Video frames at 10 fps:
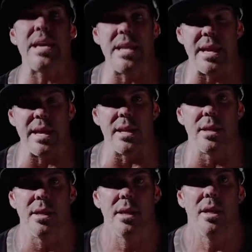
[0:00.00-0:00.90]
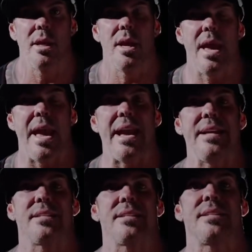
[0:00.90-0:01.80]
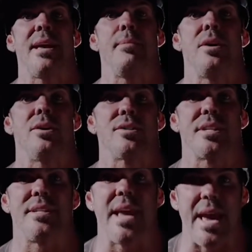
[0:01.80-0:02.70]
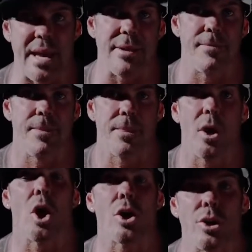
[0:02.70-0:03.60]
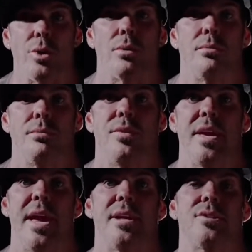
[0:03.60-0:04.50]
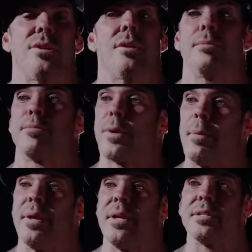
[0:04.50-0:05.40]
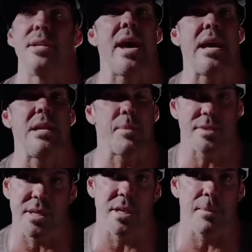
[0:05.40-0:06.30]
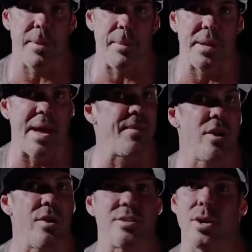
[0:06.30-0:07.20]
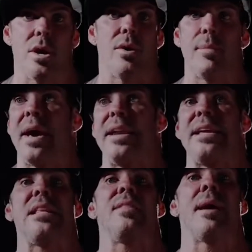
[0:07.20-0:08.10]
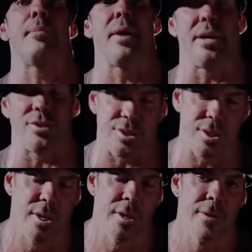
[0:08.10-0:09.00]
eating eight to 10 meals a day? Are you? The answer probably to 90% of the people out there is no, I'm not eating that much.